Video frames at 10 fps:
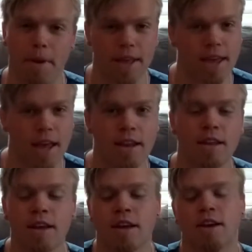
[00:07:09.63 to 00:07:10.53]
But
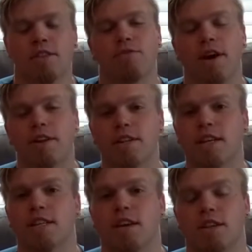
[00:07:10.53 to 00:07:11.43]
again, the finer
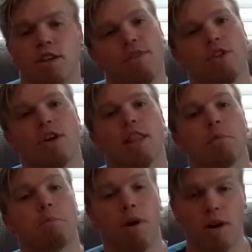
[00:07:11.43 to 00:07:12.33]
details, if you look at the
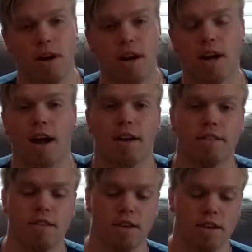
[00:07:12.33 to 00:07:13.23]
bark
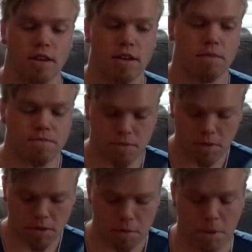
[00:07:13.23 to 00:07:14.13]
on the
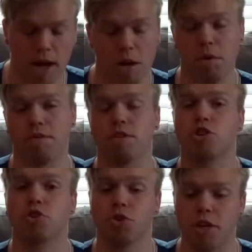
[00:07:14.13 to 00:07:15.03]
bottom of the
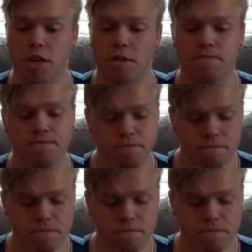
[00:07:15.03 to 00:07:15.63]
tree,